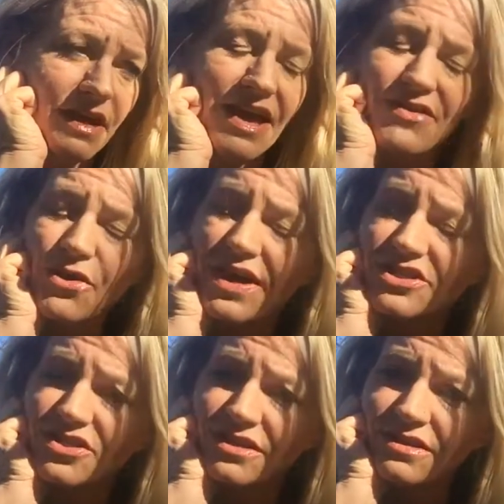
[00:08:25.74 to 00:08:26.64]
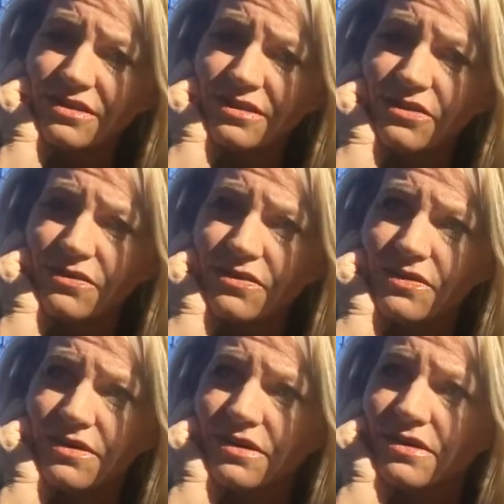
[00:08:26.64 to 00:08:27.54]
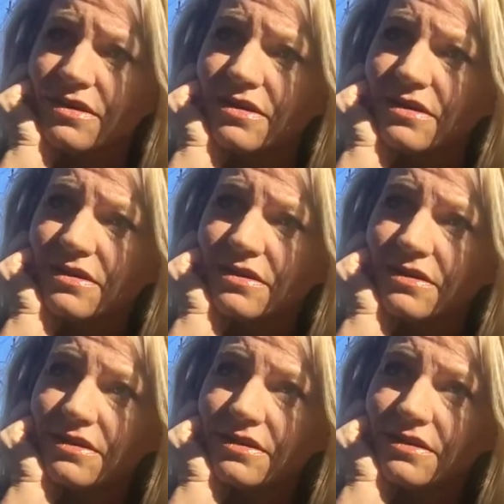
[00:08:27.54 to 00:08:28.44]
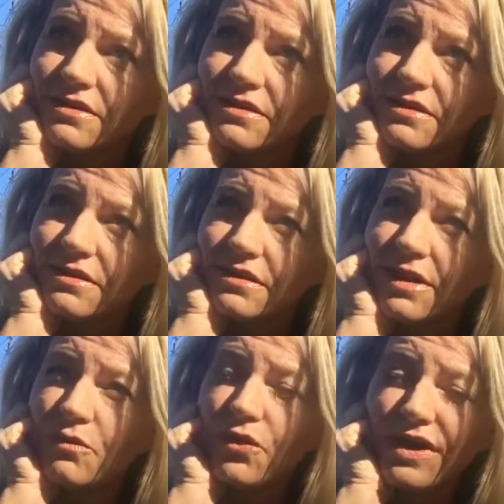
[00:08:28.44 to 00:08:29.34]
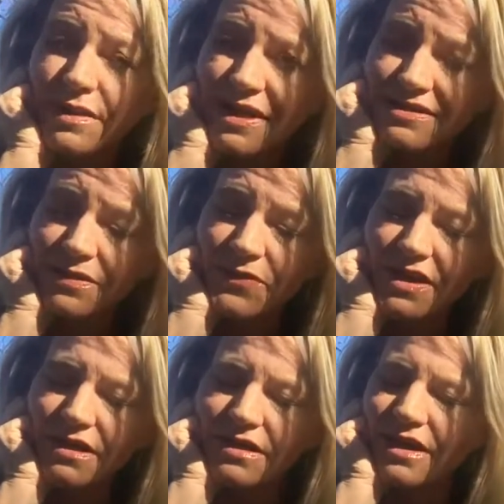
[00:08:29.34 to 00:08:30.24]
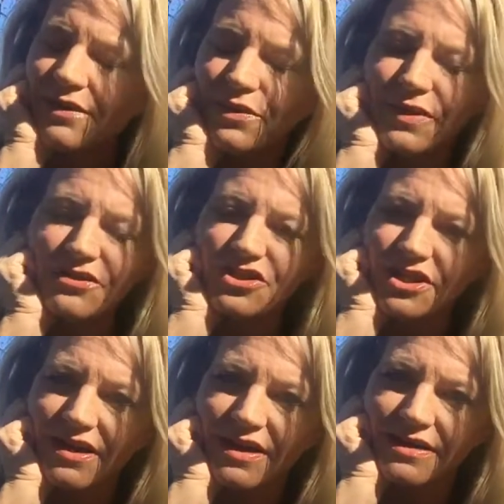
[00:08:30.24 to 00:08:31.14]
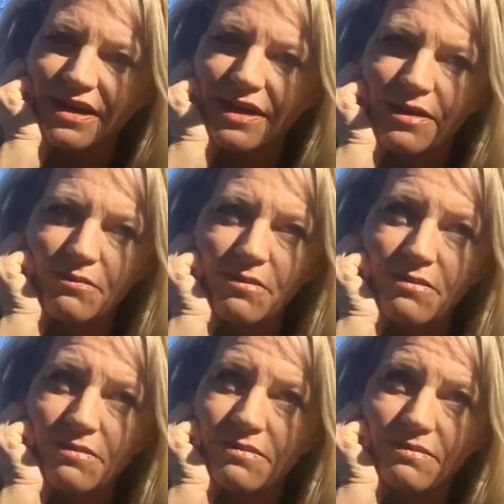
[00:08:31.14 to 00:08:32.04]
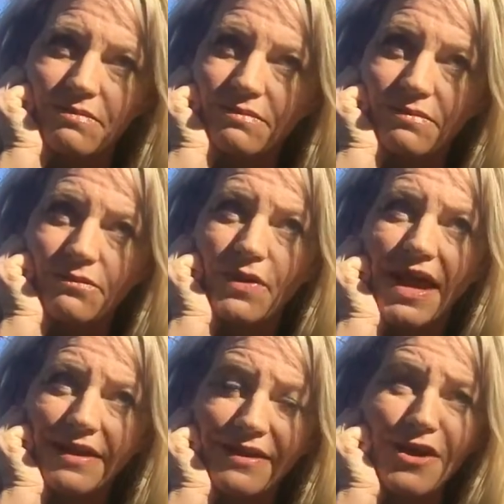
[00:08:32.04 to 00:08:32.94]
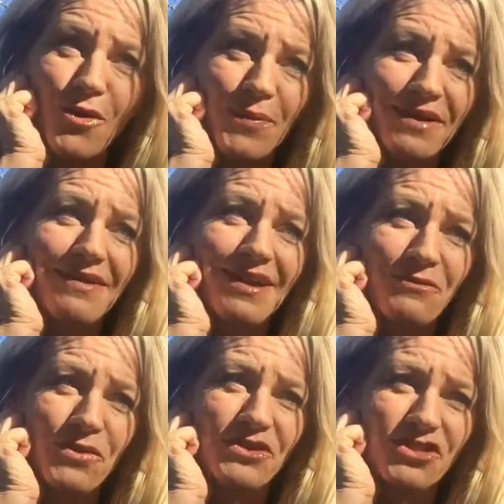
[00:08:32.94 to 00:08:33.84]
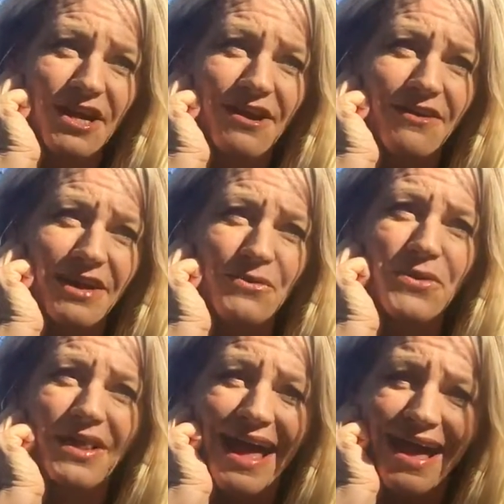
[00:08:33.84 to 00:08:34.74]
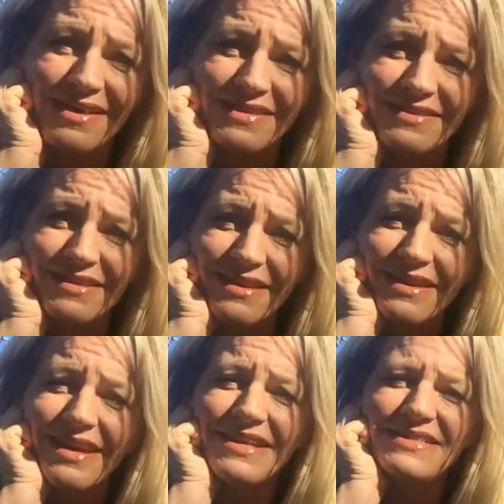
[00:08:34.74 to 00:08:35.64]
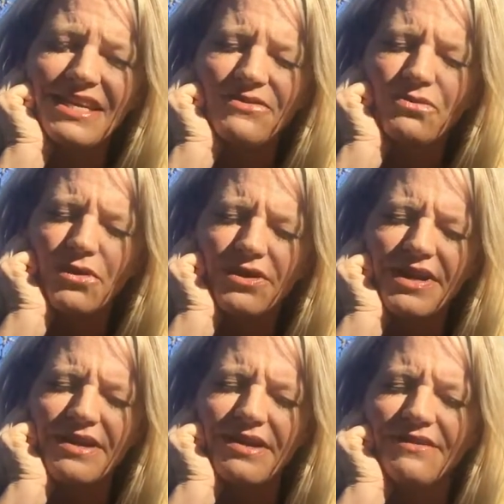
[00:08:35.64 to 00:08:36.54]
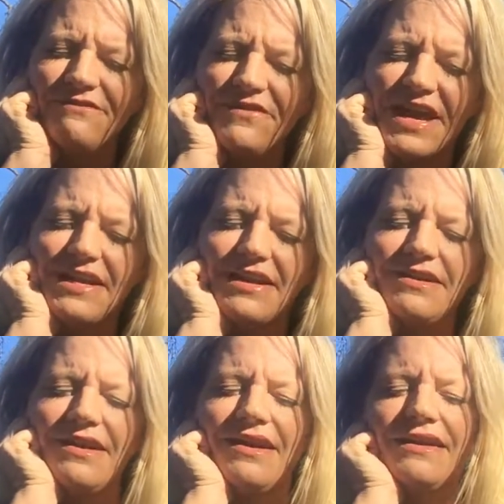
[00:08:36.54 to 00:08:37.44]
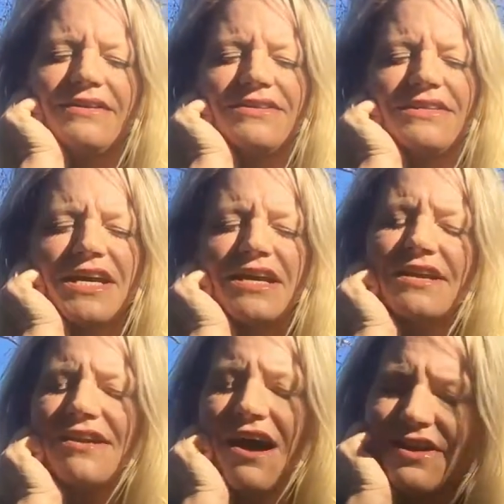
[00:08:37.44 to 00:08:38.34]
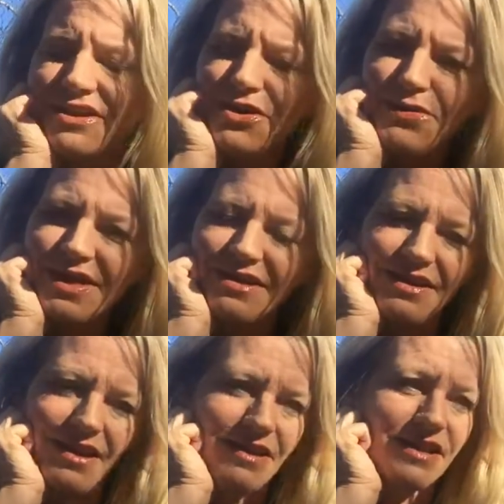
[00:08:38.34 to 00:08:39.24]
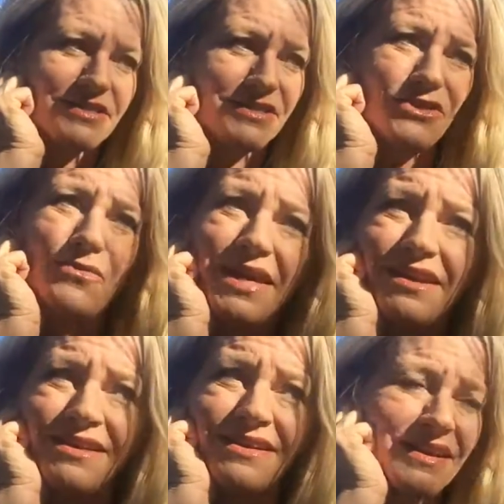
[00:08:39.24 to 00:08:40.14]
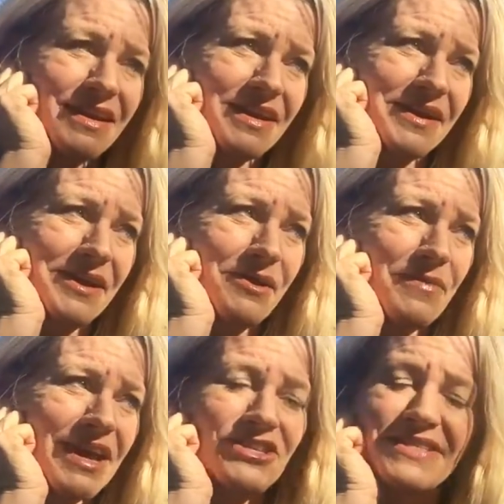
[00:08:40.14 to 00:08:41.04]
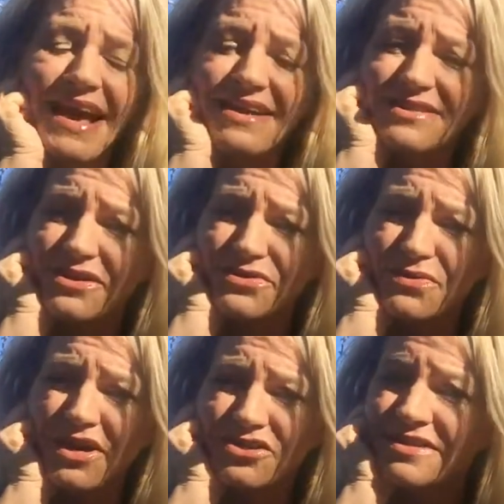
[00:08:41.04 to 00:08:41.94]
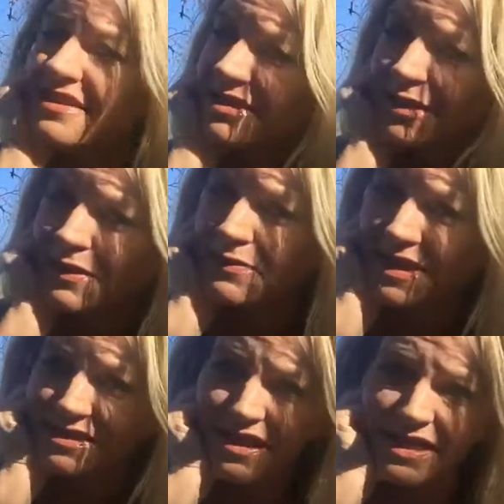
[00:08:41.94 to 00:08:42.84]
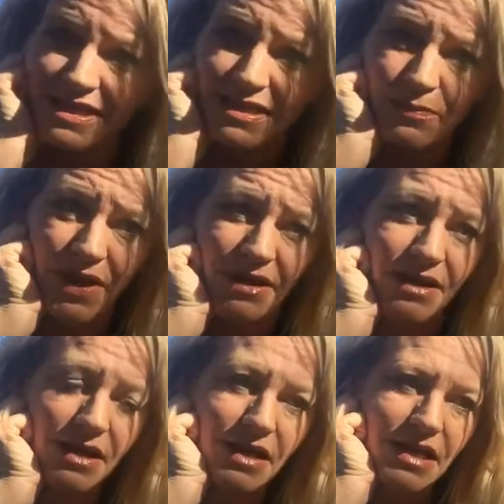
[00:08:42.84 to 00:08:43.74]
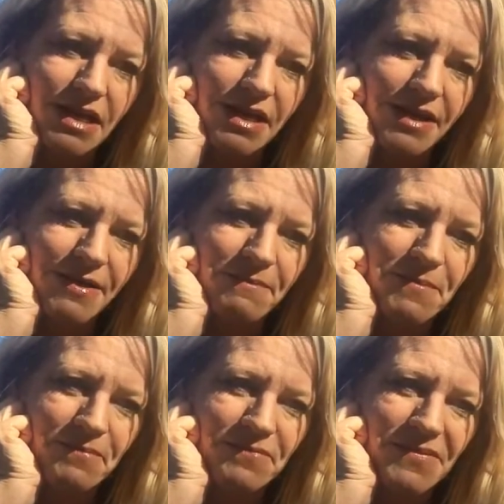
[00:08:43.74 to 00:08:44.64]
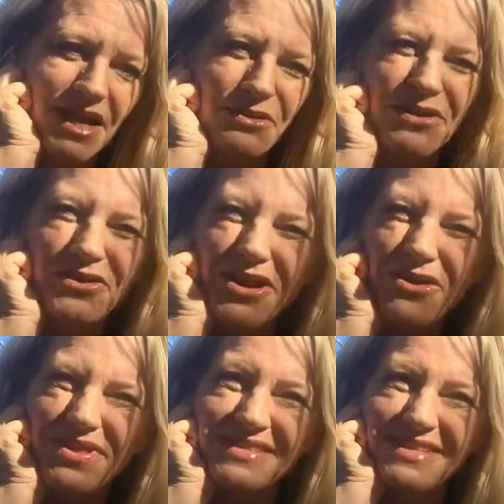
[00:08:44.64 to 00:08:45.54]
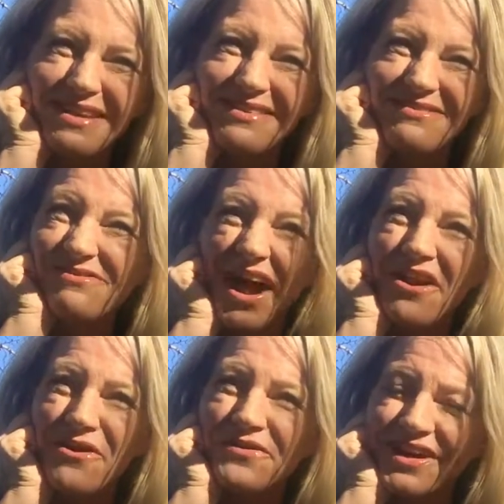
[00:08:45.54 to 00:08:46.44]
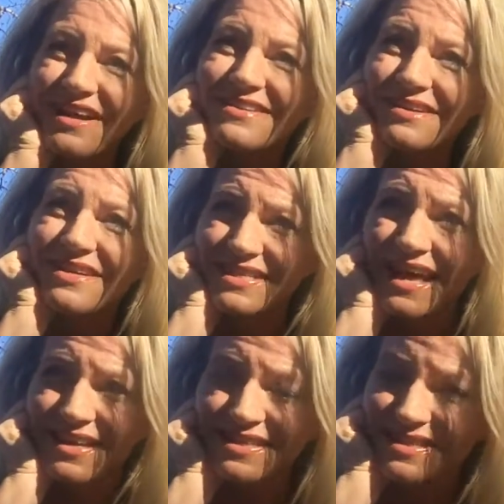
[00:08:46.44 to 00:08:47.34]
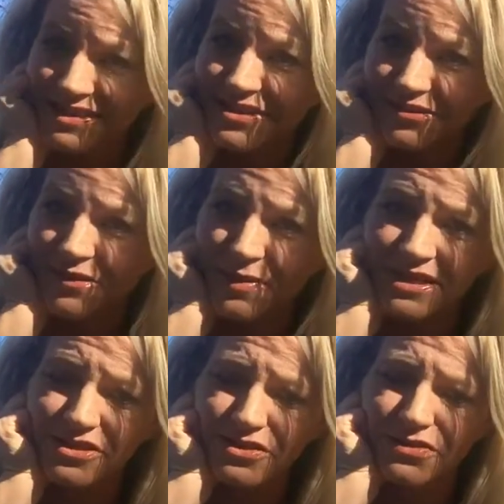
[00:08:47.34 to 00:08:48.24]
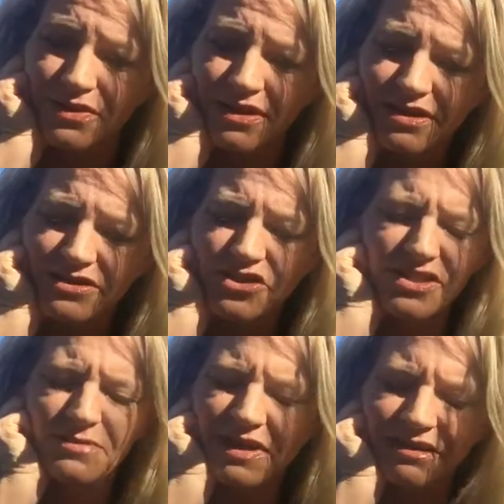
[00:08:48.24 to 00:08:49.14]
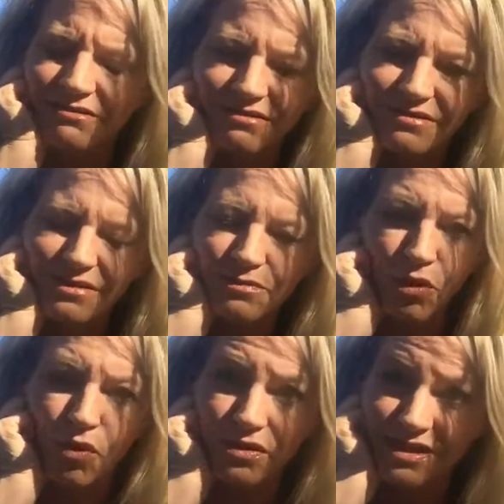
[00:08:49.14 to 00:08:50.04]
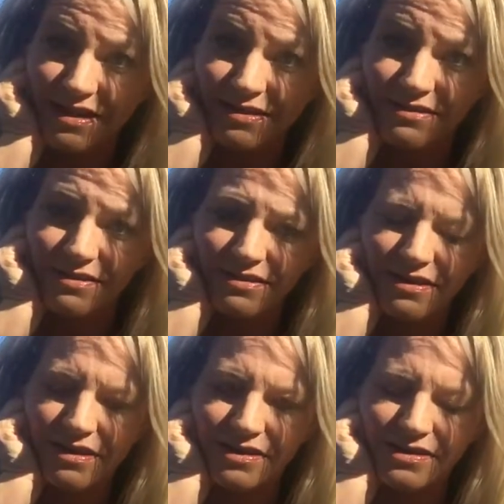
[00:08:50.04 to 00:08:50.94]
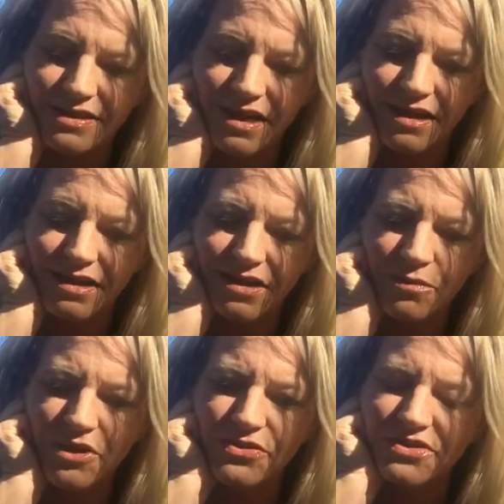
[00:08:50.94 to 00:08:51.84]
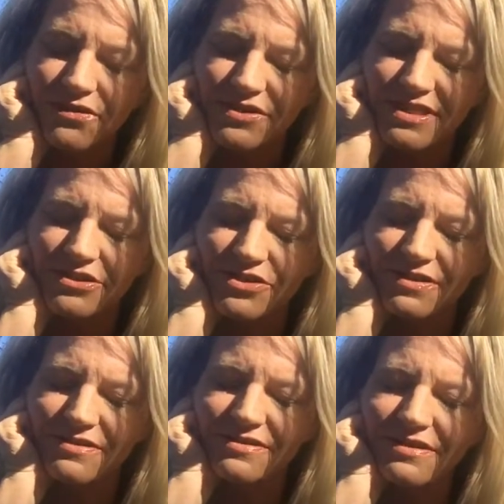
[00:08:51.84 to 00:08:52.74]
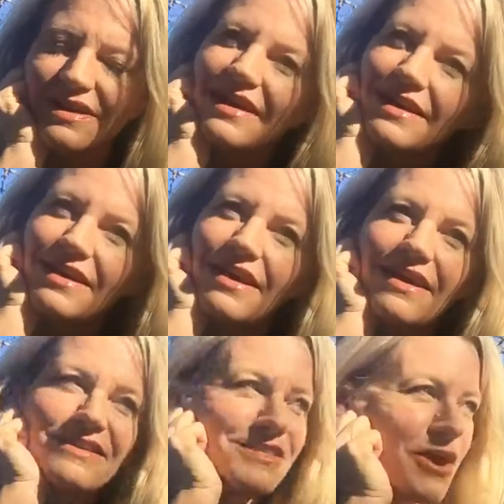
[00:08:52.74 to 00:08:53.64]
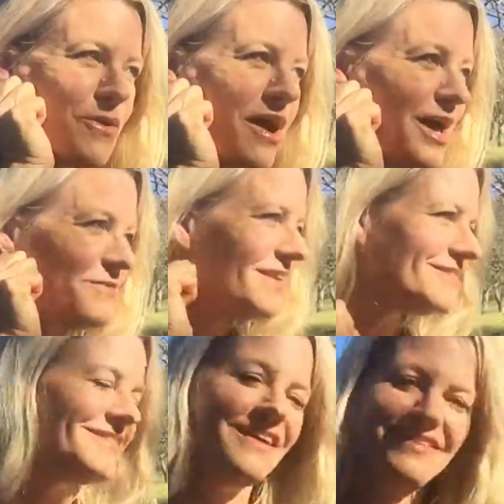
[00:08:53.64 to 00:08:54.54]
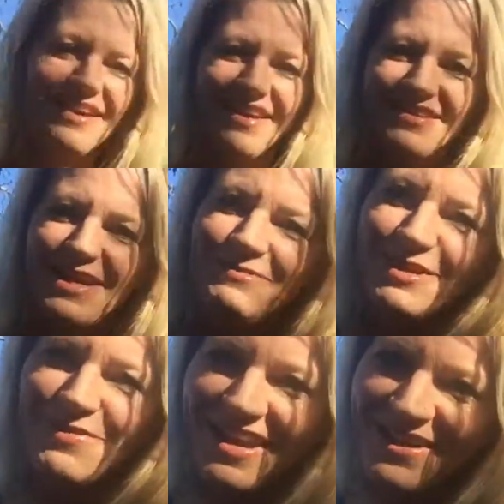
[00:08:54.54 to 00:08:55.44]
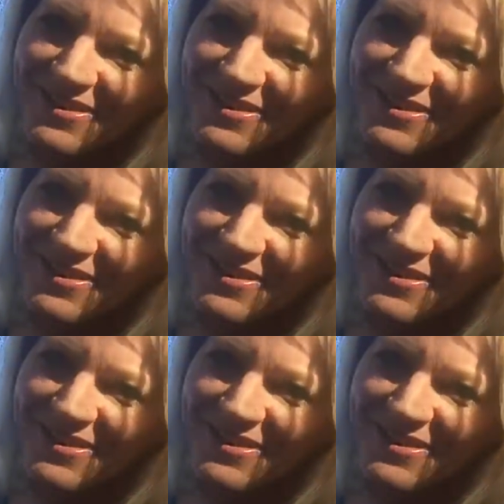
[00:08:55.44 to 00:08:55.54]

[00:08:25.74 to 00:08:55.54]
I have a question or I'm worried about something, I would rather share it. I'm radically open and will share and will ask instead of worrying and fretting and not knowing and assuming. I just ask those questions, and sometimes it's not easy, but I'd rather know than sit and fret over it, because that is easier for me to just be bold and open those conversations. So I'm going to sit and I'm going to pan